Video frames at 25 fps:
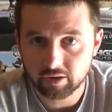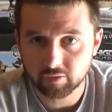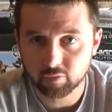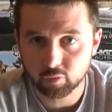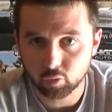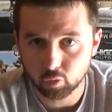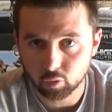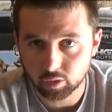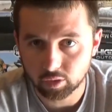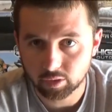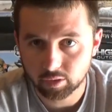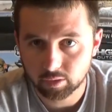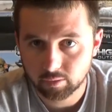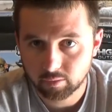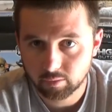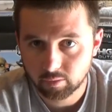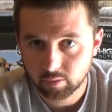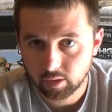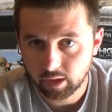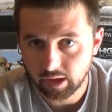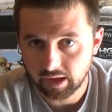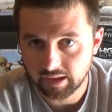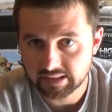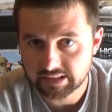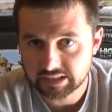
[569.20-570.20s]
afford
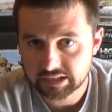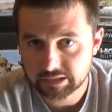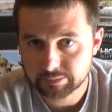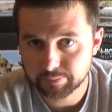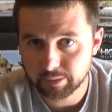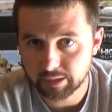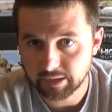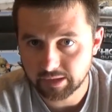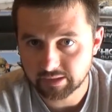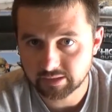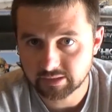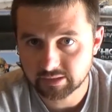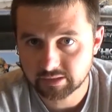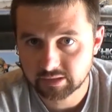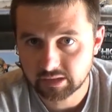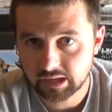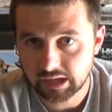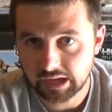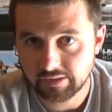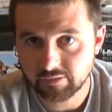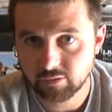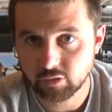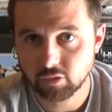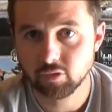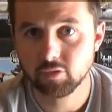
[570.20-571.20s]
and space.
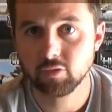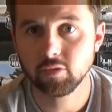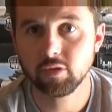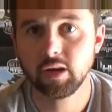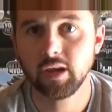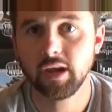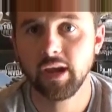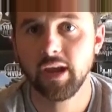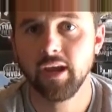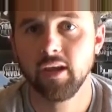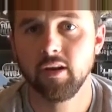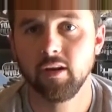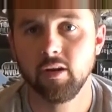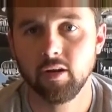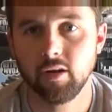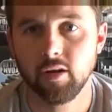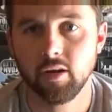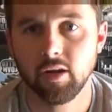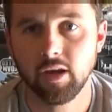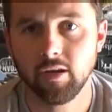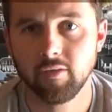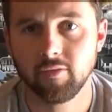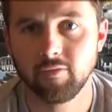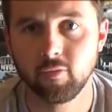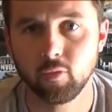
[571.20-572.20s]
If you can't
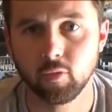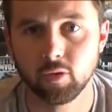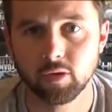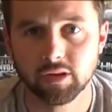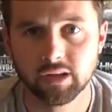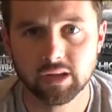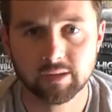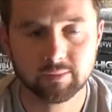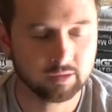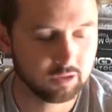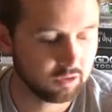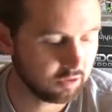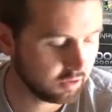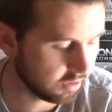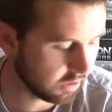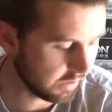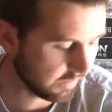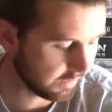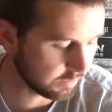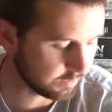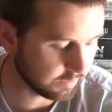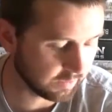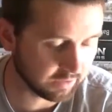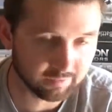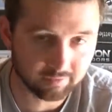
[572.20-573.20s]
afford them and you don't
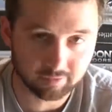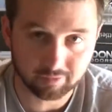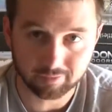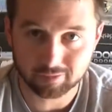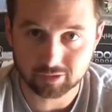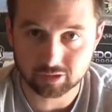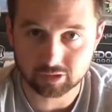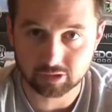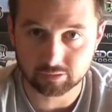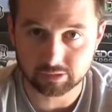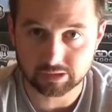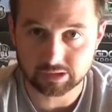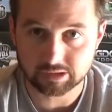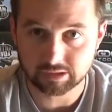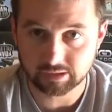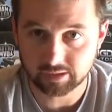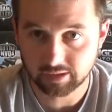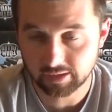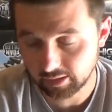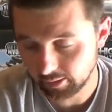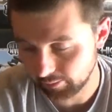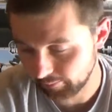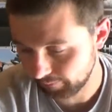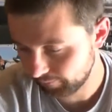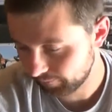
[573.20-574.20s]
have the space for them, there's no reason to
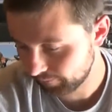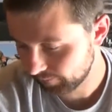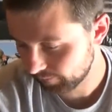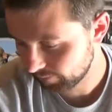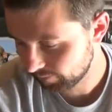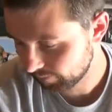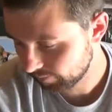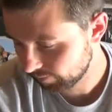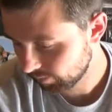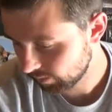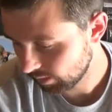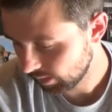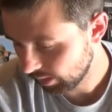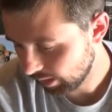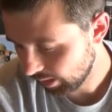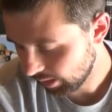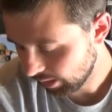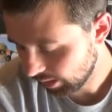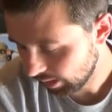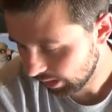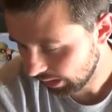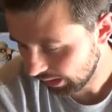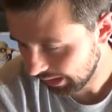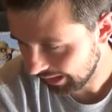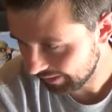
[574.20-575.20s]
get them.
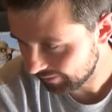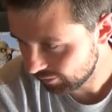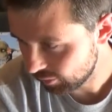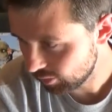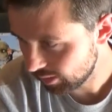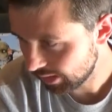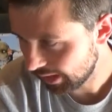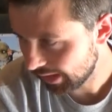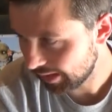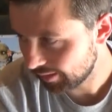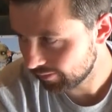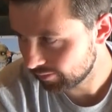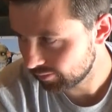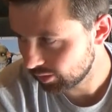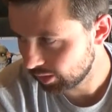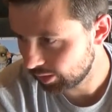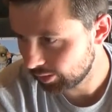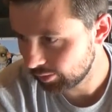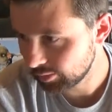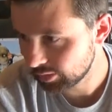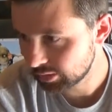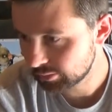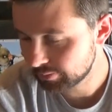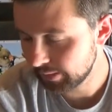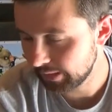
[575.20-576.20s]
If you have
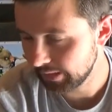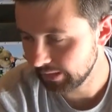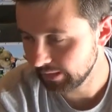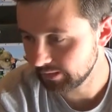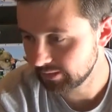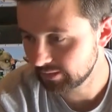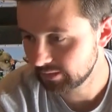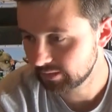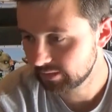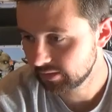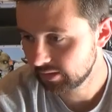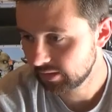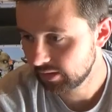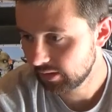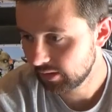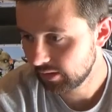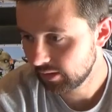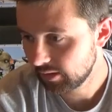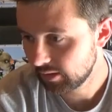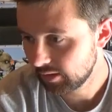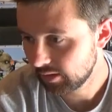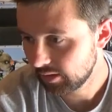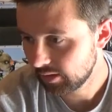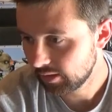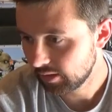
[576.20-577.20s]
no space
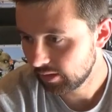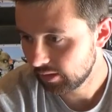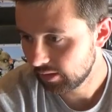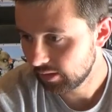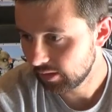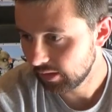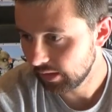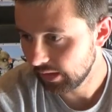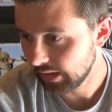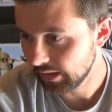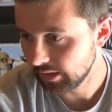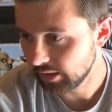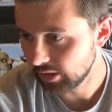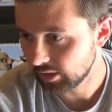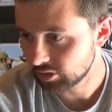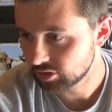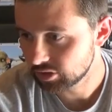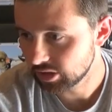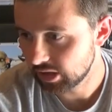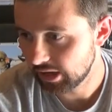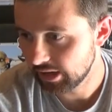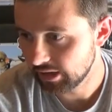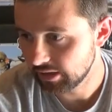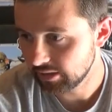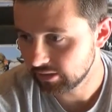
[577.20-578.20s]
and you're
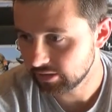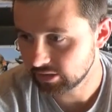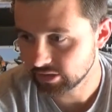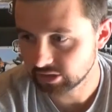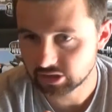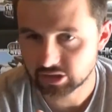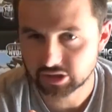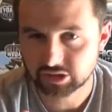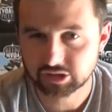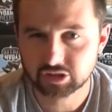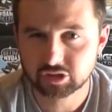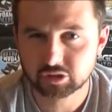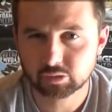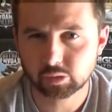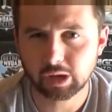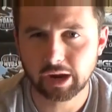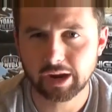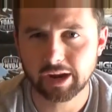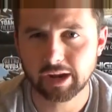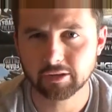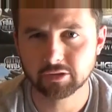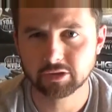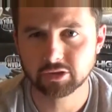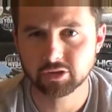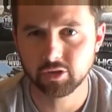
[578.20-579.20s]
trying to just
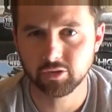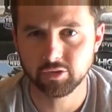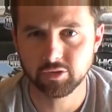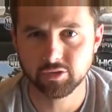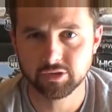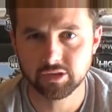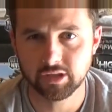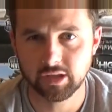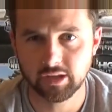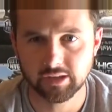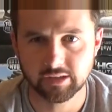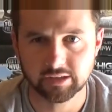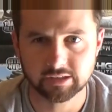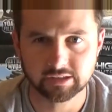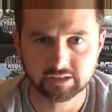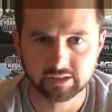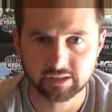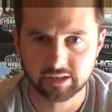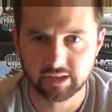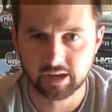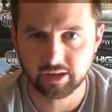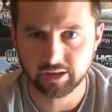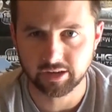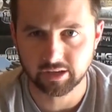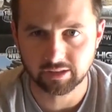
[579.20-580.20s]
try out snow goose hunting to
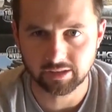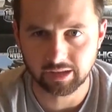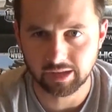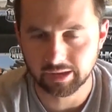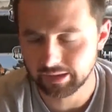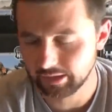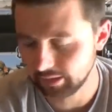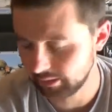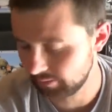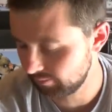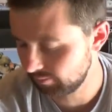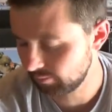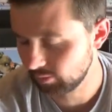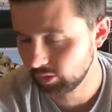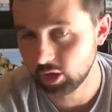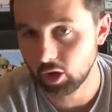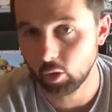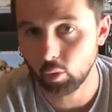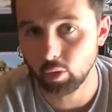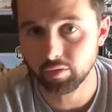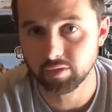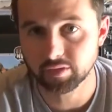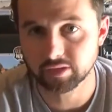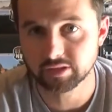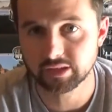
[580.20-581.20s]
see how you like it, go
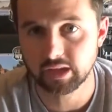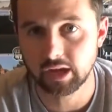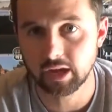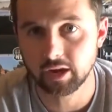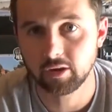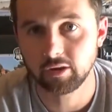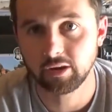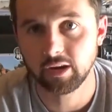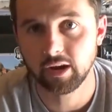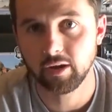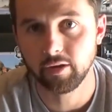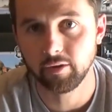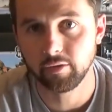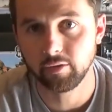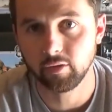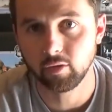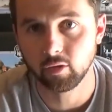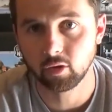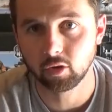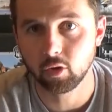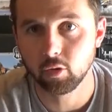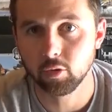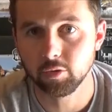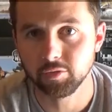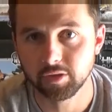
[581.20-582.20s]
with a sock route
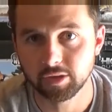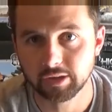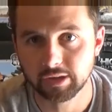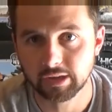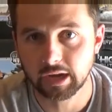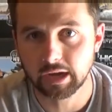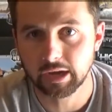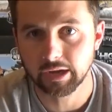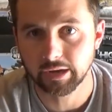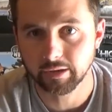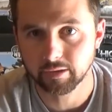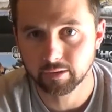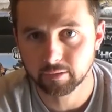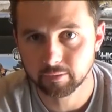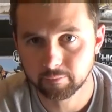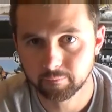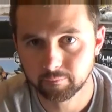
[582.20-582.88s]
or go with a guide.